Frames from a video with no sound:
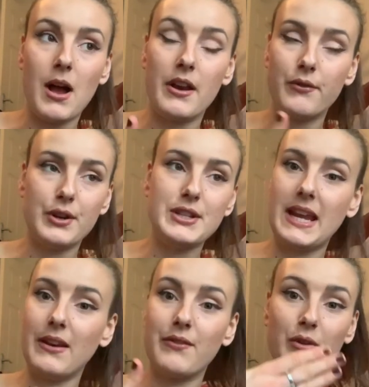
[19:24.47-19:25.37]
I had a
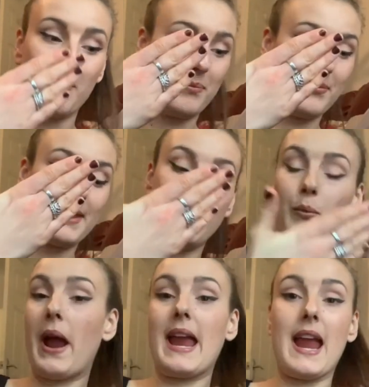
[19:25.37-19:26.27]
routine from
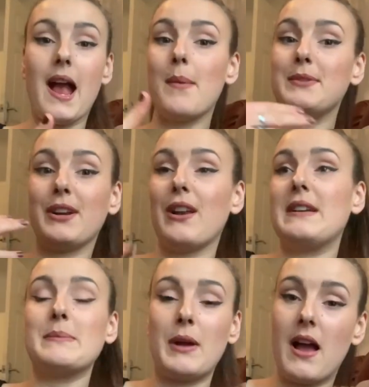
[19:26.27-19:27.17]
waking up to
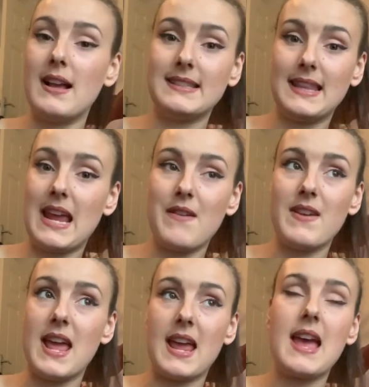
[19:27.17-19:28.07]
closing my eyes in the
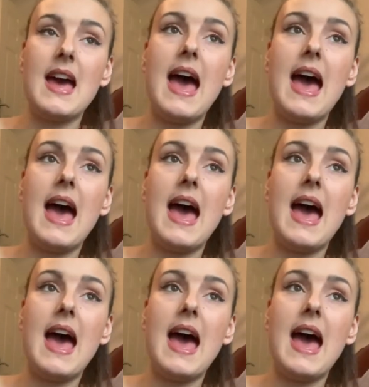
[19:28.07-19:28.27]
evening